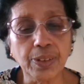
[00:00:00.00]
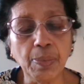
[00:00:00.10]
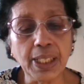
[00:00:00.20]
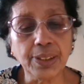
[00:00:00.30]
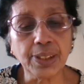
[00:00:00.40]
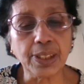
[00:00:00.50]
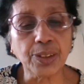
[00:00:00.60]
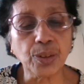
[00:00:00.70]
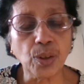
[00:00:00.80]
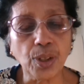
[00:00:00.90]
balance sheet
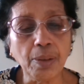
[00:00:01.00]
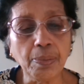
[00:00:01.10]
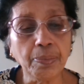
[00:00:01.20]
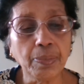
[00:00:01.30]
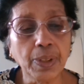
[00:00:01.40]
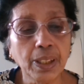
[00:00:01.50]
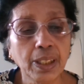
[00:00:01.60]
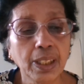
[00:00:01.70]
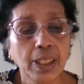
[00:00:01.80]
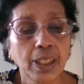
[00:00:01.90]
is drawn up
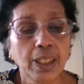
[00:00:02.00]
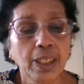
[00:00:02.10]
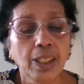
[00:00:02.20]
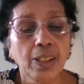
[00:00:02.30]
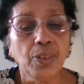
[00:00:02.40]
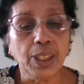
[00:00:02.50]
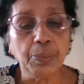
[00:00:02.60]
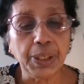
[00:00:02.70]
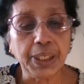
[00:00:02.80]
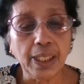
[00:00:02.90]
for that
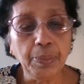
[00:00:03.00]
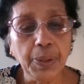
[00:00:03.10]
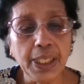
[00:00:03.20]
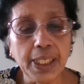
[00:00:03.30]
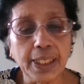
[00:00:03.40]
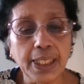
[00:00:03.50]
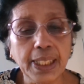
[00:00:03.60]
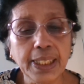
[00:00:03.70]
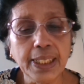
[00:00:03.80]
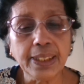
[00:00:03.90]
particular period.
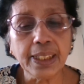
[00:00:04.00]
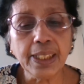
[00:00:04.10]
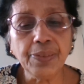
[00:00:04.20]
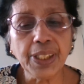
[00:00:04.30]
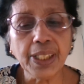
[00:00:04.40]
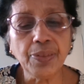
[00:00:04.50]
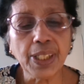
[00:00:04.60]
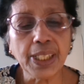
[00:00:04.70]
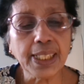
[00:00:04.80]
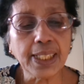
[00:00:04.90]
It is significant
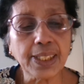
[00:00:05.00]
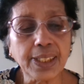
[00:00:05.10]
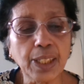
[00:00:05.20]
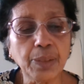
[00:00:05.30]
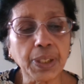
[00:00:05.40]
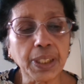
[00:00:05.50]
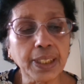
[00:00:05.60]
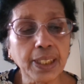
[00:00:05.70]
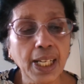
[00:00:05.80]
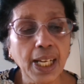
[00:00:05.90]
financial statement,
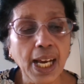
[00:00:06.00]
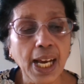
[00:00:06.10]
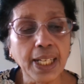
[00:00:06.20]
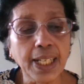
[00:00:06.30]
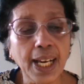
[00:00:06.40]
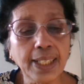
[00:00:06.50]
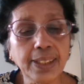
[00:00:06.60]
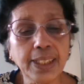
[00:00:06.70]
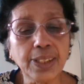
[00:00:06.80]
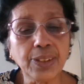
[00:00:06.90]
and as
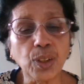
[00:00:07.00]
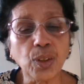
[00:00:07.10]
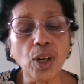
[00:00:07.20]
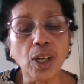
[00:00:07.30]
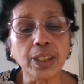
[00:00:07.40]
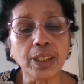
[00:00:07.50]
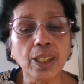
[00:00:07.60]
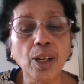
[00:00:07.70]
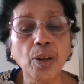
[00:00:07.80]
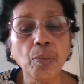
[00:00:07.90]
it is required
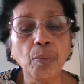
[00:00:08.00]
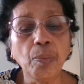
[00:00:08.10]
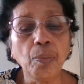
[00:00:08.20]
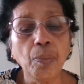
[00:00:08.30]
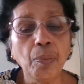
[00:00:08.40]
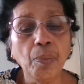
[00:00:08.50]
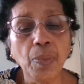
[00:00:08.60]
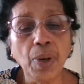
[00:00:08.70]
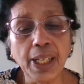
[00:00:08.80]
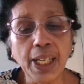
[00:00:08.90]

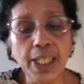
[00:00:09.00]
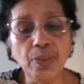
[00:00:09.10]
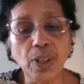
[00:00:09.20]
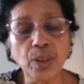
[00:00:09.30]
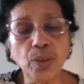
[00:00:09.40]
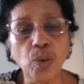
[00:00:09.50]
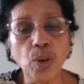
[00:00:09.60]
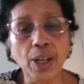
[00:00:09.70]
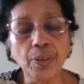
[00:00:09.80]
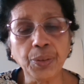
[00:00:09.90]
by anyone who
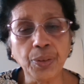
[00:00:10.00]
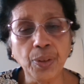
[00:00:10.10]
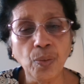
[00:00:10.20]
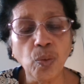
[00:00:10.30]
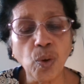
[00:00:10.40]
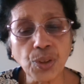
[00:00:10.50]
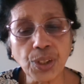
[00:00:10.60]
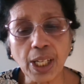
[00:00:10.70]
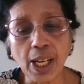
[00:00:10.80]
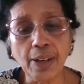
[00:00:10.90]
wants
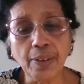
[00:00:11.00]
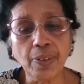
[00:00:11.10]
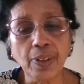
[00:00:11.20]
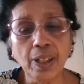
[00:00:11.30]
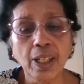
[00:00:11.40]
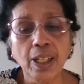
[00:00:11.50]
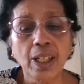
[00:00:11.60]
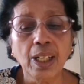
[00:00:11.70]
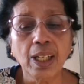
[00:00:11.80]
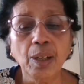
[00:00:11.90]
to have
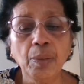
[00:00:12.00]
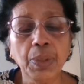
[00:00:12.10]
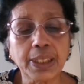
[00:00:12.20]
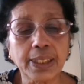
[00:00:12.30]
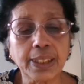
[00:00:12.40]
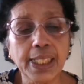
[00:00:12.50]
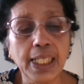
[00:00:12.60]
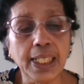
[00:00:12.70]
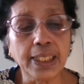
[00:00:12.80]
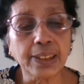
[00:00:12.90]
business
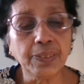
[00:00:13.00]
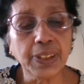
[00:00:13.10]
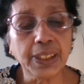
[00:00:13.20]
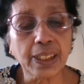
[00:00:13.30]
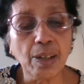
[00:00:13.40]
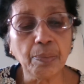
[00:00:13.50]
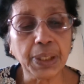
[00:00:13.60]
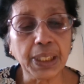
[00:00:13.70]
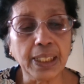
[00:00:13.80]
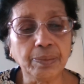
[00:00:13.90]
dealings with the
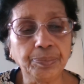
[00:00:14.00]
company.